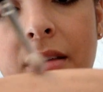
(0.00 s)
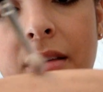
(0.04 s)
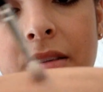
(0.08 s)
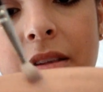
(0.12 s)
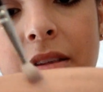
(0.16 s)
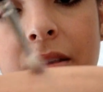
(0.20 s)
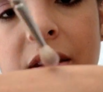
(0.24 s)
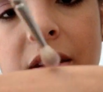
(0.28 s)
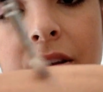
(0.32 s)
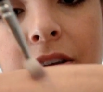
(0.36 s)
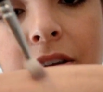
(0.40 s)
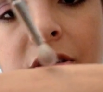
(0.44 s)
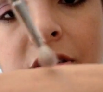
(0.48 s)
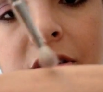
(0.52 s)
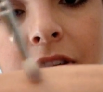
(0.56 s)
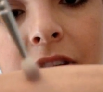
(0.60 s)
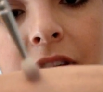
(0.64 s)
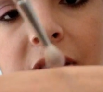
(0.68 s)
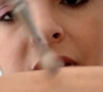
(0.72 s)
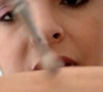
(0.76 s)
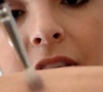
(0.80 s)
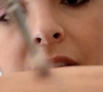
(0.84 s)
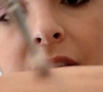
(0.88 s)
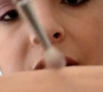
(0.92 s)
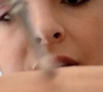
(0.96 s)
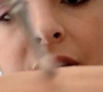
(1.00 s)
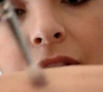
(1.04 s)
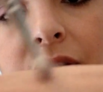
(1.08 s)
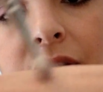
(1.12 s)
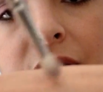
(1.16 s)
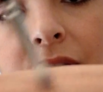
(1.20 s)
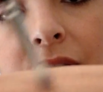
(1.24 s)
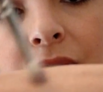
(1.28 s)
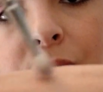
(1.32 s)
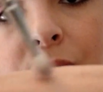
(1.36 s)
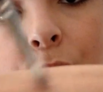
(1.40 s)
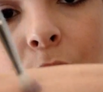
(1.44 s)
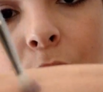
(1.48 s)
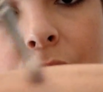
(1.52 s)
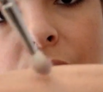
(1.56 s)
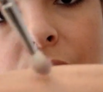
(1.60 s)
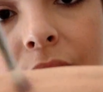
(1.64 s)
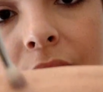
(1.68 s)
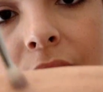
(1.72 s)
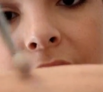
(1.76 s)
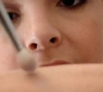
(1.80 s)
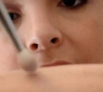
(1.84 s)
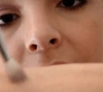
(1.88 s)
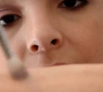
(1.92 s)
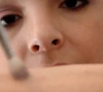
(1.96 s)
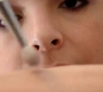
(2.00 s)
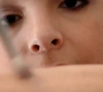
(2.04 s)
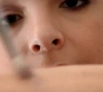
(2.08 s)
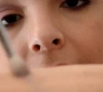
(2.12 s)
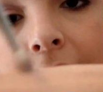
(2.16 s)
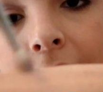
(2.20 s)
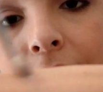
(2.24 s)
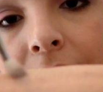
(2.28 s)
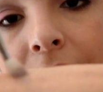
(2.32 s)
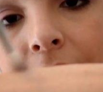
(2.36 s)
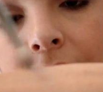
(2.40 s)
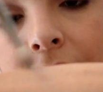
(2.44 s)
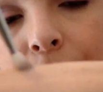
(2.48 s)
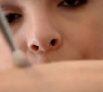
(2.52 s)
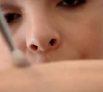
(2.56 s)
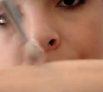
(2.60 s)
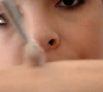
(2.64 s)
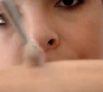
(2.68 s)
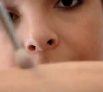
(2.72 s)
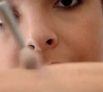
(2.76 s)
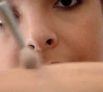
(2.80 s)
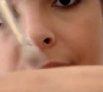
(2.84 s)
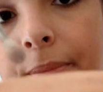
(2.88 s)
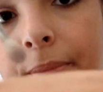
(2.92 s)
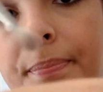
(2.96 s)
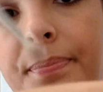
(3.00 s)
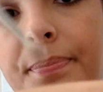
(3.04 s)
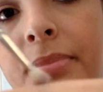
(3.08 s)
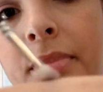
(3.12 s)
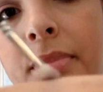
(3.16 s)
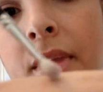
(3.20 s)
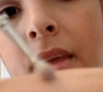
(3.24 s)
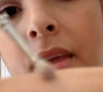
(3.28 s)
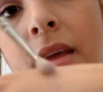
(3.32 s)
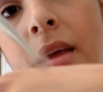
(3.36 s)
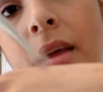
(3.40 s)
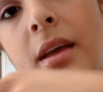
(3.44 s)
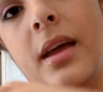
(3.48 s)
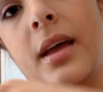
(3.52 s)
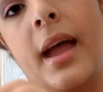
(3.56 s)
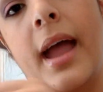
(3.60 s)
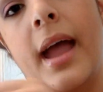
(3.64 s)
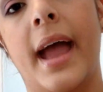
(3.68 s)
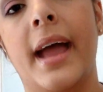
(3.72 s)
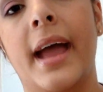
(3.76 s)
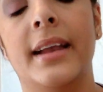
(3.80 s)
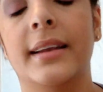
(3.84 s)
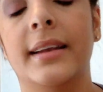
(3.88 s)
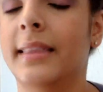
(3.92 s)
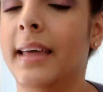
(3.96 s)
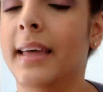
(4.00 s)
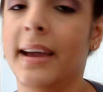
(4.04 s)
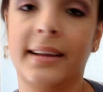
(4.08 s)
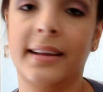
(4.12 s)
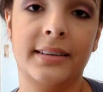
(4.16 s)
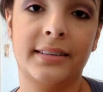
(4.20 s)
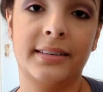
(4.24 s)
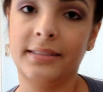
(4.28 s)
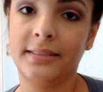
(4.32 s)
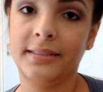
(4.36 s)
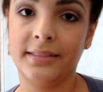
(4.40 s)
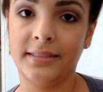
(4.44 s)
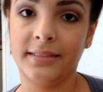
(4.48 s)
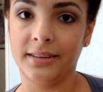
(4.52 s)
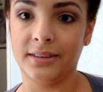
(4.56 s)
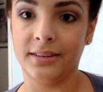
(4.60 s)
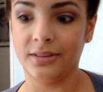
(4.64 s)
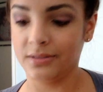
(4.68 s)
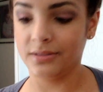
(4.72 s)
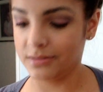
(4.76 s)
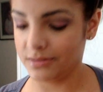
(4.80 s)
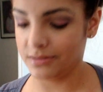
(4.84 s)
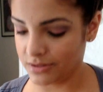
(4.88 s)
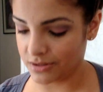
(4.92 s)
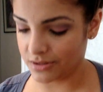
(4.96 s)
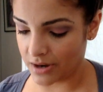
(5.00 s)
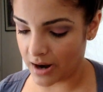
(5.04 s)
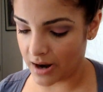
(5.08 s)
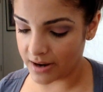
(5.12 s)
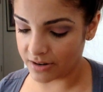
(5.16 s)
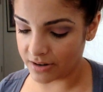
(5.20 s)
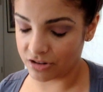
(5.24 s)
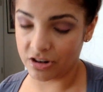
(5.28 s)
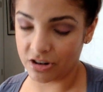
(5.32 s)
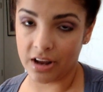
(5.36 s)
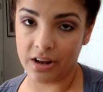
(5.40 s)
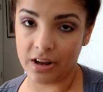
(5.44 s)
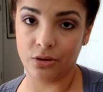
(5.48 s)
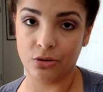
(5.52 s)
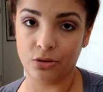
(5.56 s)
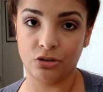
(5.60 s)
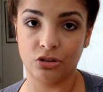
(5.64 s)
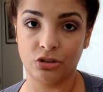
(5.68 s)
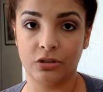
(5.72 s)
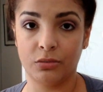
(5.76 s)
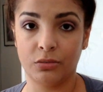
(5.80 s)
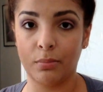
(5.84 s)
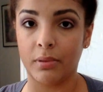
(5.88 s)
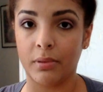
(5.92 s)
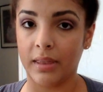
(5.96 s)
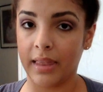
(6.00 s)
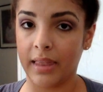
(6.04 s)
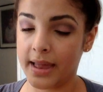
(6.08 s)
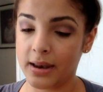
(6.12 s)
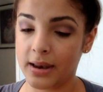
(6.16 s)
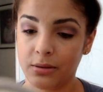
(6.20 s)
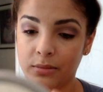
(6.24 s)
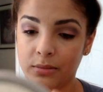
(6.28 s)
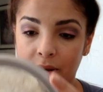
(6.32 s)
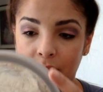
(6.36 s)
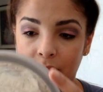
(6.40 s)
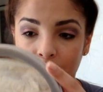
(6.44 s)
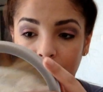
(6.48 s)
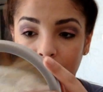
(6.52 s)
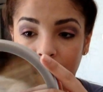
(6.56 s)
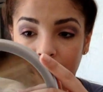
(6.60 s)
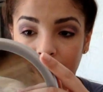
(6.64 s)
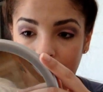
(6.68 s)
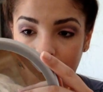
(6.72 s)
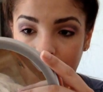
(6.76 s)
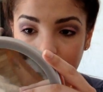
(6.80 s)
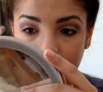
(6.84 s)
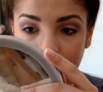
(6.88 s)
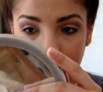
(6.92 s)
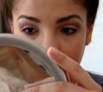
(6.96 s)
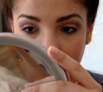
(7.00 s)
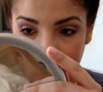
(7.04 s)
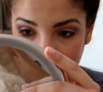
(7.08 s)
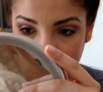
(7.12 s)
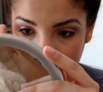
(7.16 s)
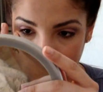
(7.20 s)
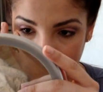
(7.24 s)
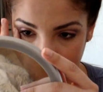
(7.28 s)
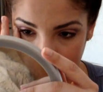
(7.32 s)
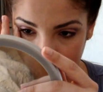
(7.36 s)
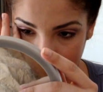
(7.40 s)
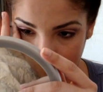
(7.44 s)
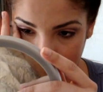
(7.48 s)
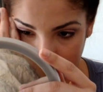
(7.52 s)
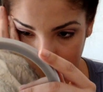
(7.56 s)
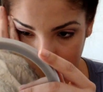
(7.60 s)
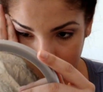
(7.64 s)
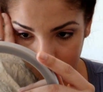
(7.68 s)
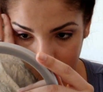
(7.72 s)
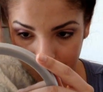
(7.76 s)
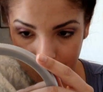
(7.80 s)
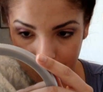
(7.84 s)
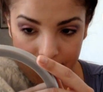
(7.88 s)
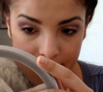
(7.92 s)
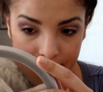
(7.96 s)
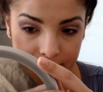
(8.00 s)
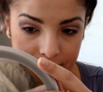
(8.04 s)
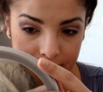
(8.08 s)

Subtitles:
So then you just swirl it around a little bit, and that, you know, your eyeshadow should blend very nicely together.